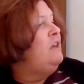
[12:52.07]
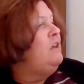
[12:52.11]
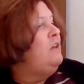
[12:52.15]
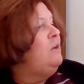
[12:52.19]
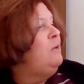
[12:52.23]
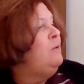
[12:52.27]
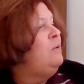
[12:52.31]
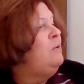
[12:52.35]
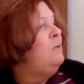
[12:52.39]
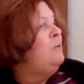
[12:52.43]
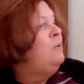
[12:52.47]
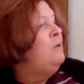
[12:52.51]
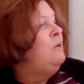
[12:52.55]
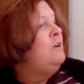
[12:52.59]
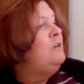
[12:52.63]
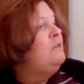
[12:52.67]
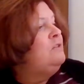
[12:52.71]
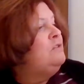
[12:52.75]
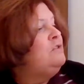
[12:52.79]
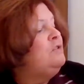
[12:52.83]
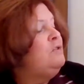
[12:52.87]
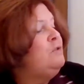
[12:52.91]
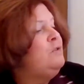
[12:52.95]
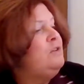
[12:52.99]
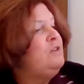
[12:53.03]
you
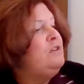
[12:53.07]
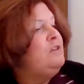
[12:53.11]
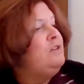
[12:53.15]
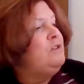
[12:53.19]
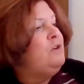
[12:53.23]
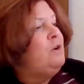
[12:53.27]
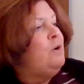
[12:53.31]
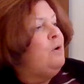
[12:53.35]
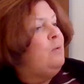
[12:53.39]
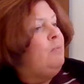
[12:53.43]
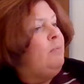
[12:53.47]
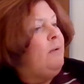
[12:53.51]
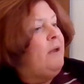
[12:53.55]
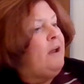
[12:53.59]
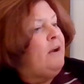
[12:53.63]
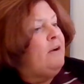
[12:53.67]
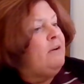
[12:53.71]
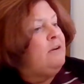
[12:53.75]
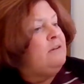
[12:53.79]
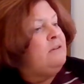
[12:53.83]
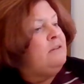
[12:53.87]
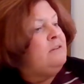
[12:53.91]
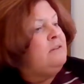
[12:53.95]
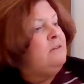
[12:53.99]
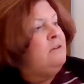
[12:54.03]
to the snow
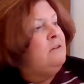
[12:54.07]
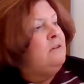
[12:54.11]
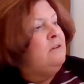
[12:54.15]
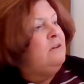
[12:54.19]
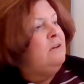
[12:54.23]
bears.